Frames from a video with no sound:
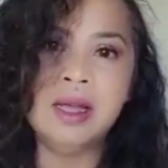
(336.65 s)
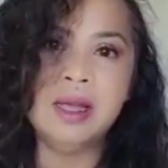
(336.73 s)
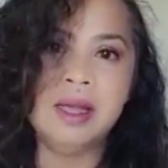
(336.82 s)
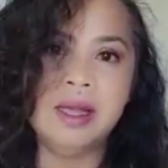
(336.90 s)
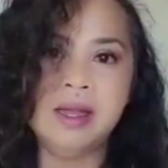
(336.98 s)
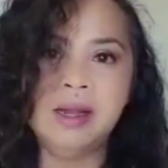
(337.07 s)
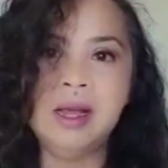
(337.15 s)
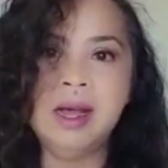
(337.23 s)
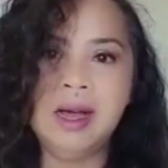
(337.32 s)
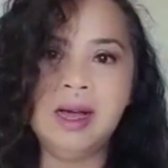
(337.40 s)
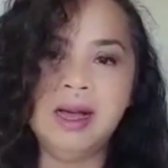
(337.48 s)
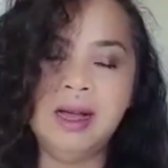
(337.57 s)
And
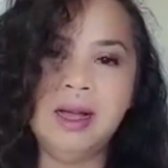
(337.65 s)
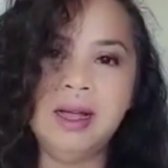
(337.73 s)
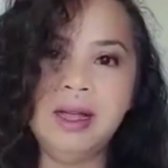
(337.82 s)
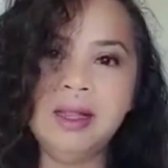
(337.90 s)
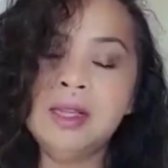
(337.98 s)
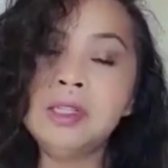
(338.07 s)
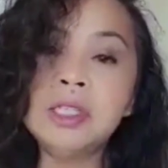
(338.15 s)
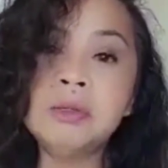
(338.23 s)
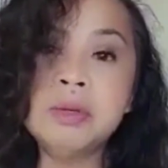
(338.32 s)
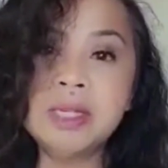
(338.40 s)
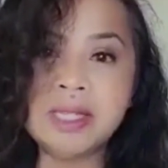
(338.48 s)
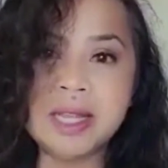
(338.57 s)
I
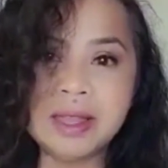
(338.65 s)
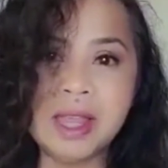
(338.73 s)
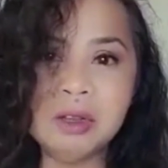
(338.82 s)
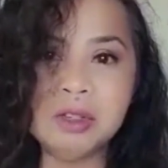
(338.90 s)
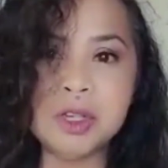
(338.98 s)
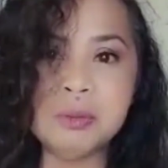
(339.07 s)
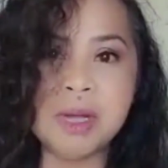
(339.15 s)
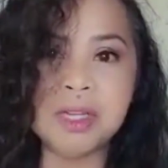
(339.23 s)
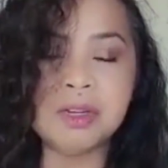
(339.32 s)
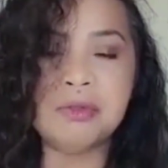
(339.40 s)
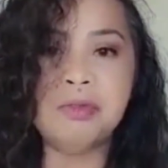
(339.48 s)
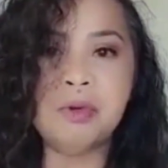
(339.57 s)
just want to say thank you so
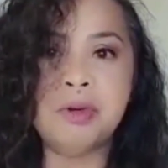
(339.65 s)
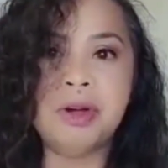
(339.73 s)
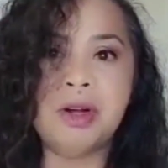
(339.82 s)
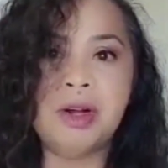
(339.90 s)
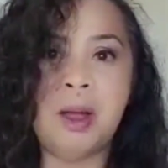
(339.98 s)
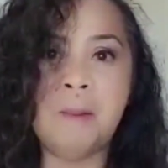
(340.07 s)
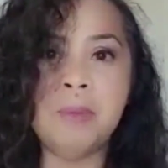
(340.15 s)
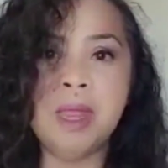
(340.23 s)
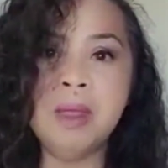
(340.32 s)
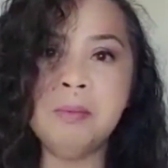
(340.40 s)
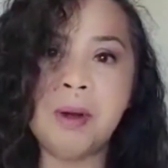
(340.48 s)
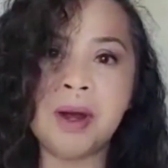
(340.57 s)
much for
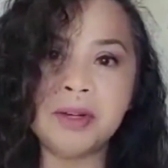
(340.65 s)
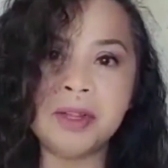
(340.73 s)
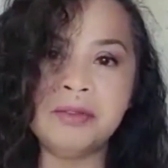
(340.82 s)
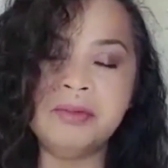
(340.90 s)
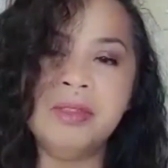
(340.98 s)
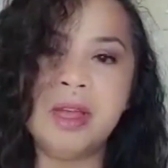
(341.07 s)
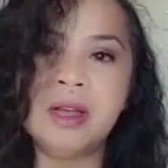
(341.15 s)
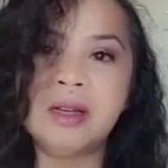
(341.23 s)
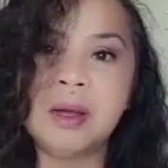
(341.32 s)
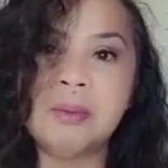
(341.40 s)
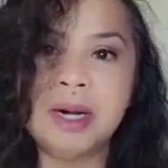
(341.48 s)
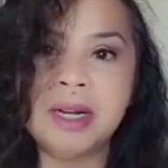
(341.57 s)
being part of the
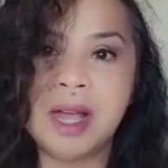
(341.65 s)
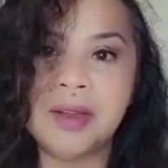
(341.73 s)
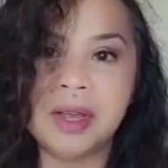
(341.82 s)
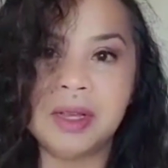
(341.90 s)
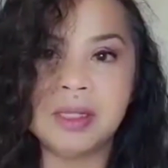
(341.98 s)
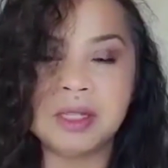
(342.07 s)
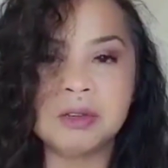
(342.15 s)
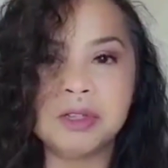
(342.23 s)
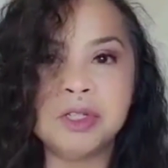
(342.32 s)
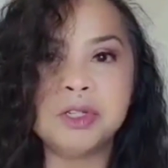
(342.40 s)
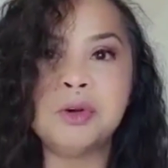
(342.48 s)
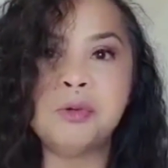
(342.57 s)
Kabarkadas,
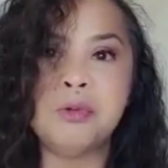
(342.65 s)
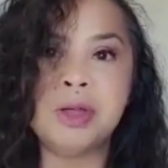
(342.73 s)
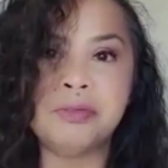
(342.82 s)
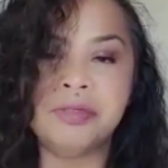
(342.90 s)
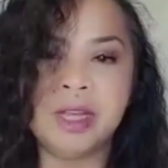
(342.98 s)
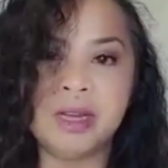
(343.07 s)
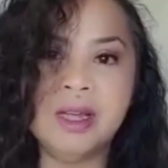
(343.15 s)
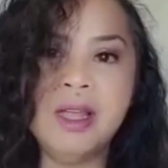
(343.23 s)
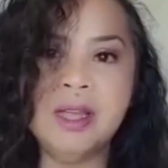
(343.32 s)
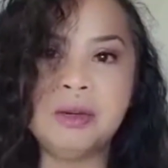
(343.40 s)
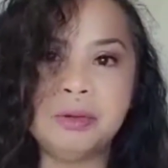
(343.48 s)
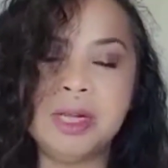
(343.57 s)
because you're one of the
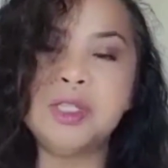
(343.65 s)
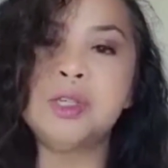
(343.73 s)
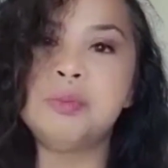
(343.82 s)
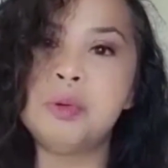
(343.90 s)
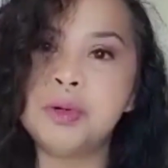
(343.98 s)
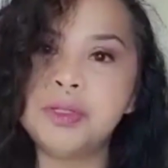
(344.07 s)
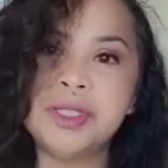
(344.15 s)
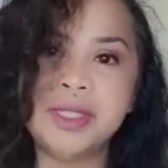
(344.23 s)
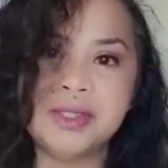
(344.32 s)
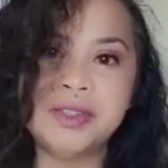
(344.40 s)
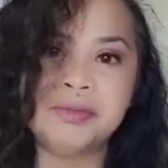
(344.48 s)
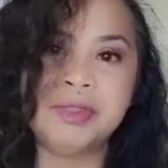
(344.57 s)
great
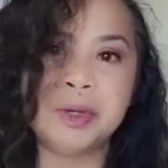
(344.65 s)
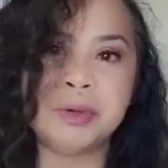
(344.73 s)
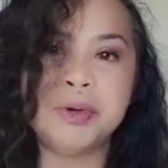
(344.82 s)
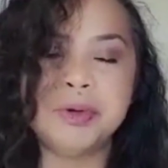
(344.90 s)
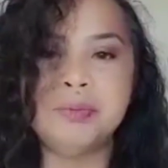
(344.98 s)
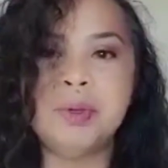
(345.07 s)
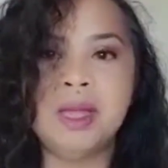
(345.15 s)
supporters of the group.